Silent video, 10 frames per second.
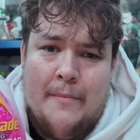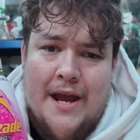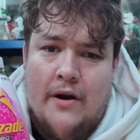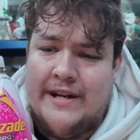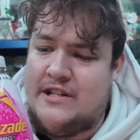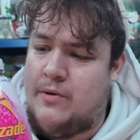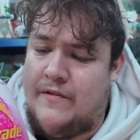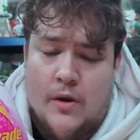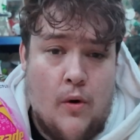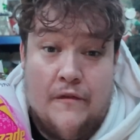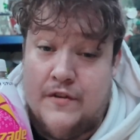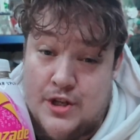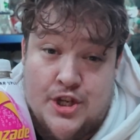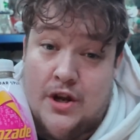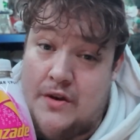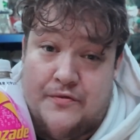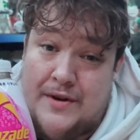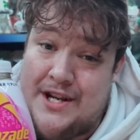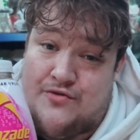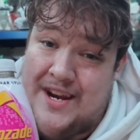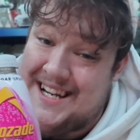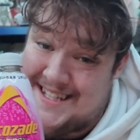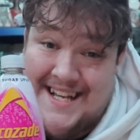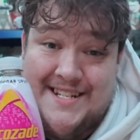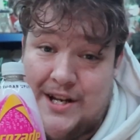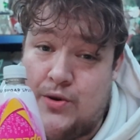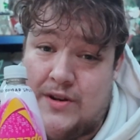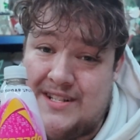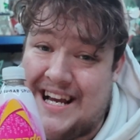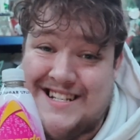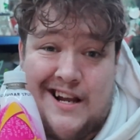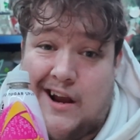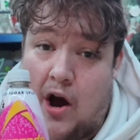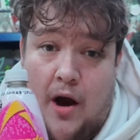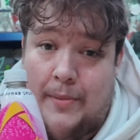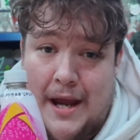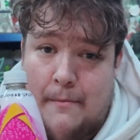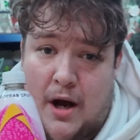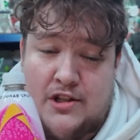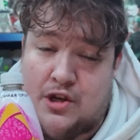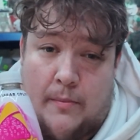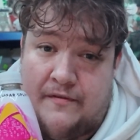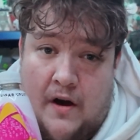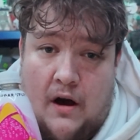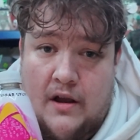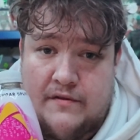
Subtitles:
be honest with you all, for sugar-free drinks, this Lucasade's gotta be in my top 5.